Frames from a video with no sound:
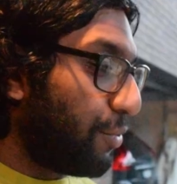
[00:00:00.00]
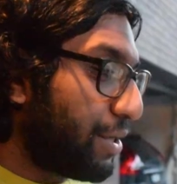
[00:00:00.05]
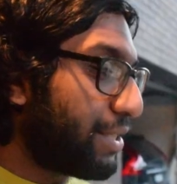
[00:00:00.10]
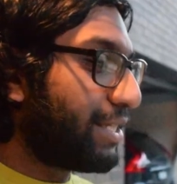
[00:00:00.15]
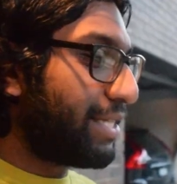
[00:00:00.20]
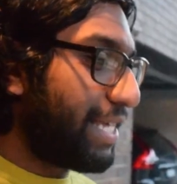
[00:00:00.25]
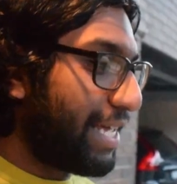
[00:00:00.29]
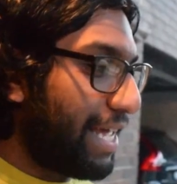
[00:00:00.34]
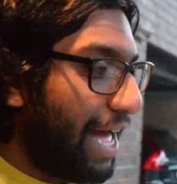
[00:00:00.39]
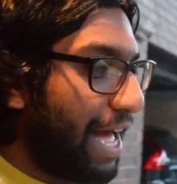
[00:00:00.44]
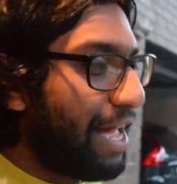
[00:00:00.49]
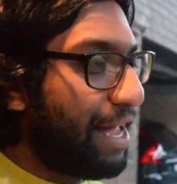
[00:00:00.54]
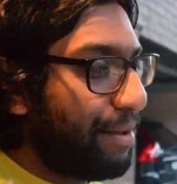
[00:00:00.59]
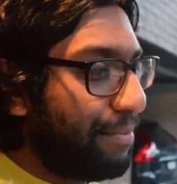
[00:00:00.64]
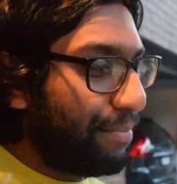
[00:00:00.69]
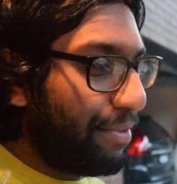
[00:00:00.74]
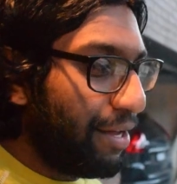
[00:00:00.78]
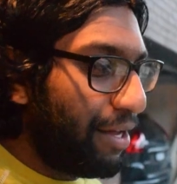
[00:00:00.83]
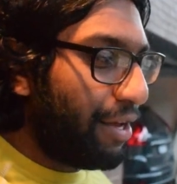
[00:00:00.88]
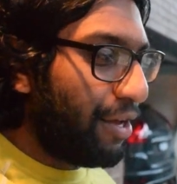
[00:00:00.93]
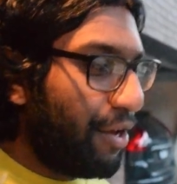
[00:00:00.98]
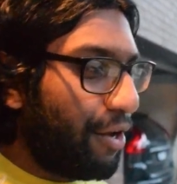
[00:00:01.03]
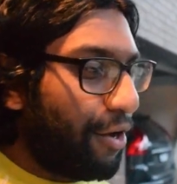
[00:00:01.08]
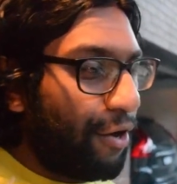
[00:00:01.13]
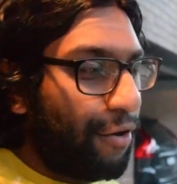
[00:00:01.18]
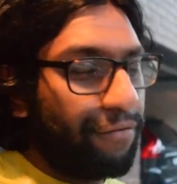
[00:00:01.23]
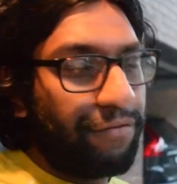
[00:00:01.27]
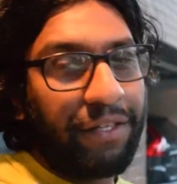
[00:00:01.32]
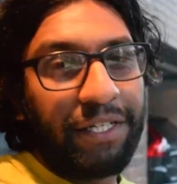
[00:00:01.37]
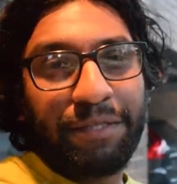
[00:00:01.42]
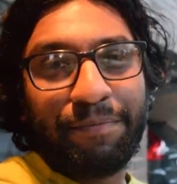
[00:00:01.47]
was the aim
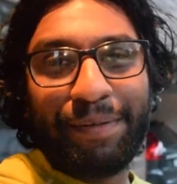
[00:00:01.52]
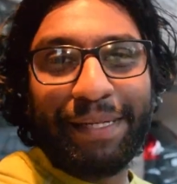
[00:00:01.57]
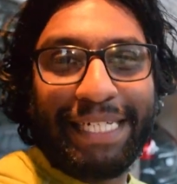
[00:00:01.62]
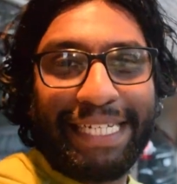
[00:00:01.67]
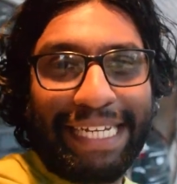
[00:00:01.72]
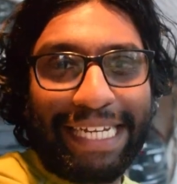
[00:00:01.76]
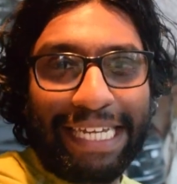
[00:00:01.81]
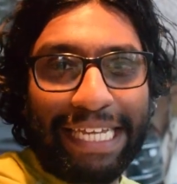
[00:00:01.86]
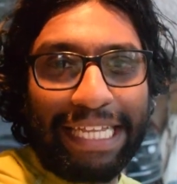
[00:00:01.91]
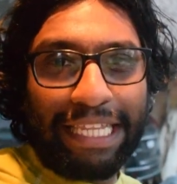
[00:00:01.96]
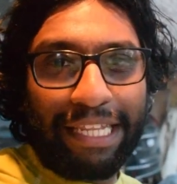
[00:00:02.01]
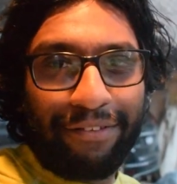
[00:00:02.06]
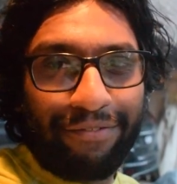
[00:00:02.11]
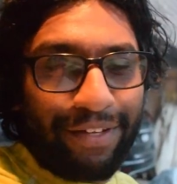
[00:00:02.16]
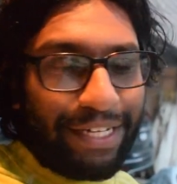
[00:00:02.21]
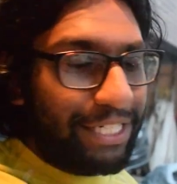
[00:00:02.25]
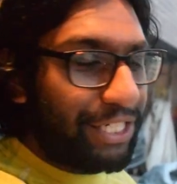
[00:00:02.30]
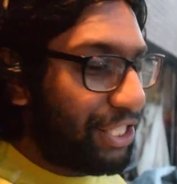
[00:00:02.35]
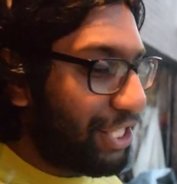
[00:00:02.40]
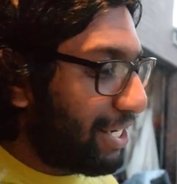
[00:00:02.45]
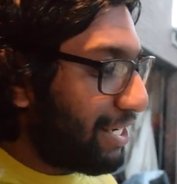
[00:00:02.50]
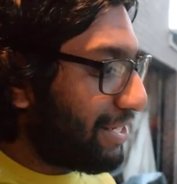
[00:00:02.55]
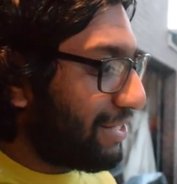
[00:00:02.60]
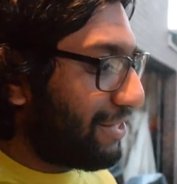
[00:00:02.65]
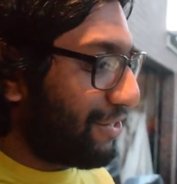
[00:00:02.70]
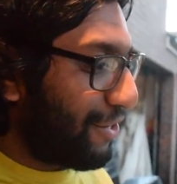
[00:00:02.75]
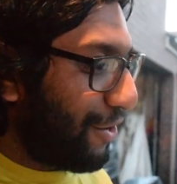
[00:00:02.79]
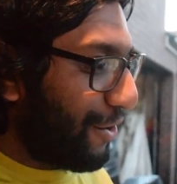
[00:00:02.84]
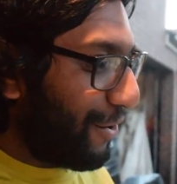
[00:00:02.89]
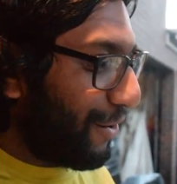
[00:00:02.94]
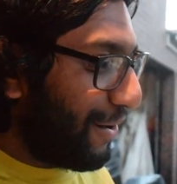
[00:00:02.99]
of this particular venture,
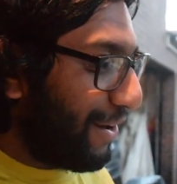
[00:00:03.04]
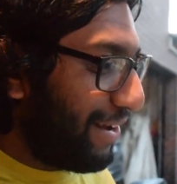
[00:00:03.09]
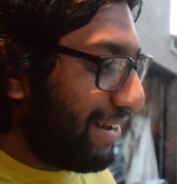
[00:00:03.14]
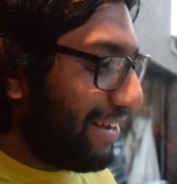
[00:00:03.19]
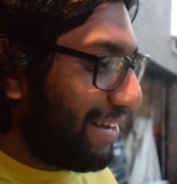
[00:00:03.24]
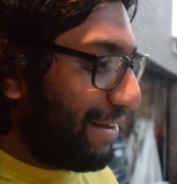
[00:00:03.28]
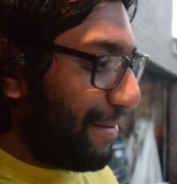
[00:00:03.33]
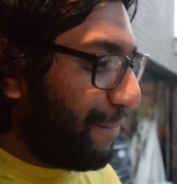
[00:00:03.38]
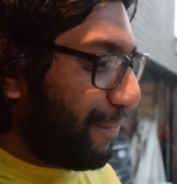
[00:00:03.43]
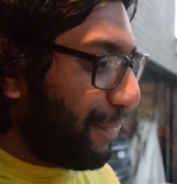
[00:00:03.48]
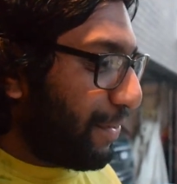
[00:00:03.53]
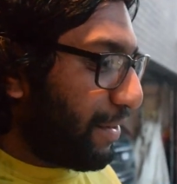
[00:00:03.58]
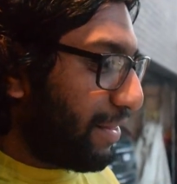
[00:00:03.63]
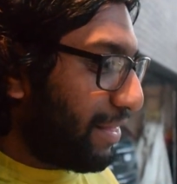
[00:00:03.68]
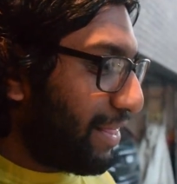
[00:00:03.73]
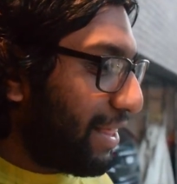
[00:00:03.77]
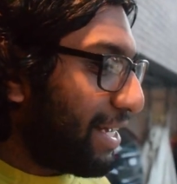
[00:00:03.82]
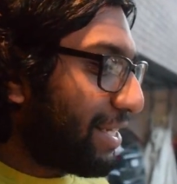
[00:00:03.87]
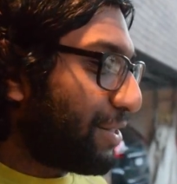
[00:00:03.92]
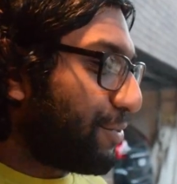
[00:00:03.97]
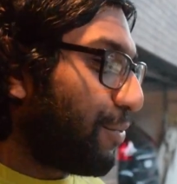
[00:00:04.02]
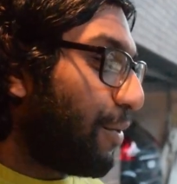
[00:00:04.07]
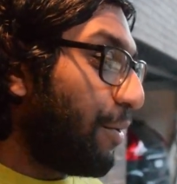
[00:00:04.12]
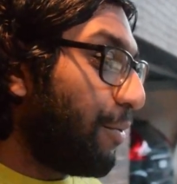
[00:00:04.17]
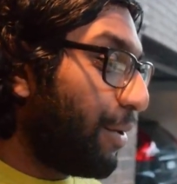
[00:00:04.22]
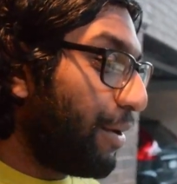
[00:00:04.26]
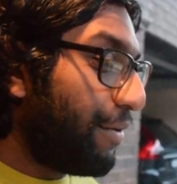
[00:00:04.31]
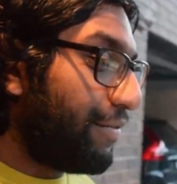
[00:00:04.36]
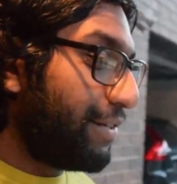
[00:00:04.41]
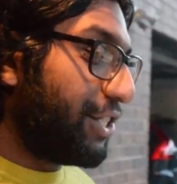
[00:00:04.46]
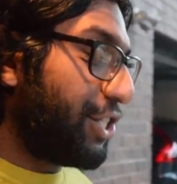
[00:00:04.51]
so that's what
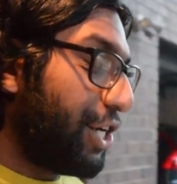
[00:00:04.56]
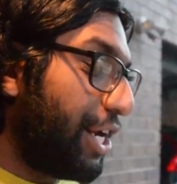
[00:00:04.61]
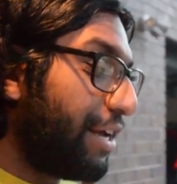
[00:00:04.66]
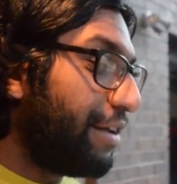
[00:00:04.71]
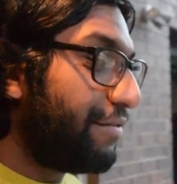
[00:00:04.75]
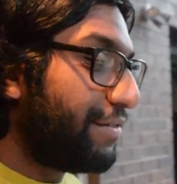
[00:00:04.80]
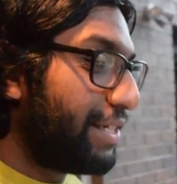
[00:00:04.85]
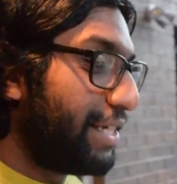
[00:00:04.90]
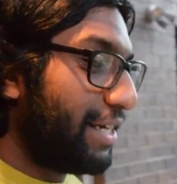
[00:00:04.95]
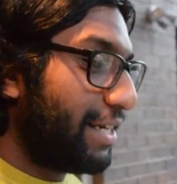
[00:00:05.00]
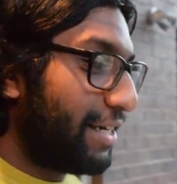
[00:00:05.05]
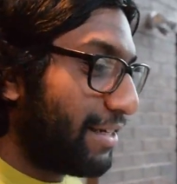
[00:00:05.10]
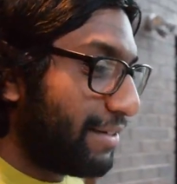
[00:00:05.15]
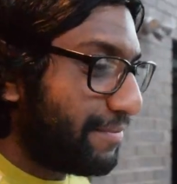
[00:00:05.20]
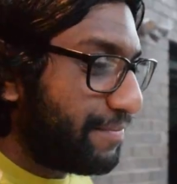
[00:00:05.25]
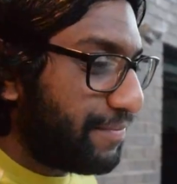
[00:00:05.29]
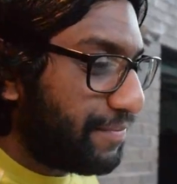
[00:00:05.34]
we've achieved here.